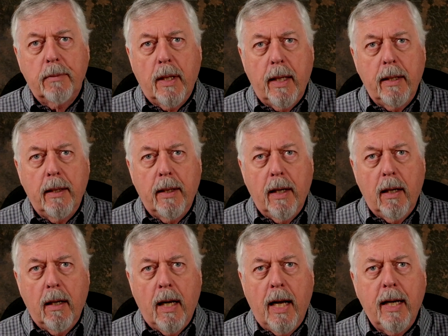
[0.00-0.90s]
And
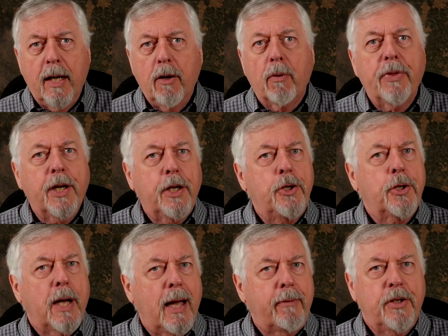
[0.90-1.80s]
I don't think you
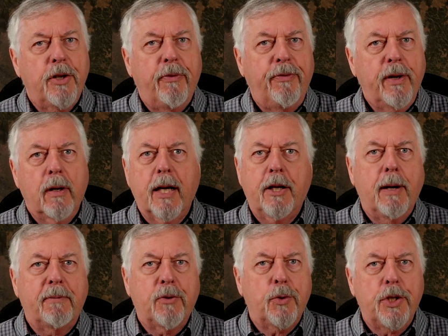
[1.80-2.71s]
should have to feel like you
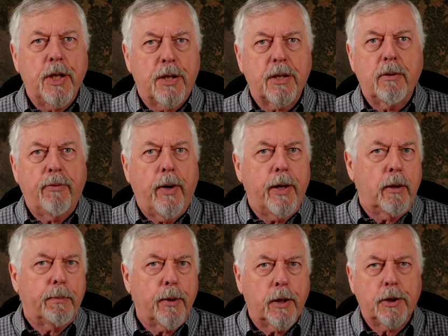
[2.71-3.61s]
have to justify
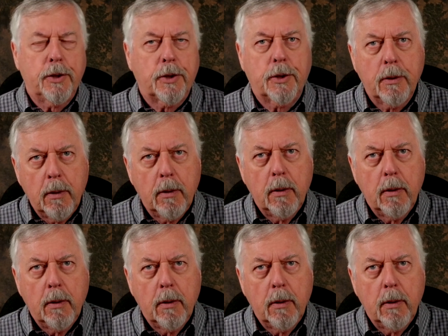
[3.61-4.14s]
your purchase.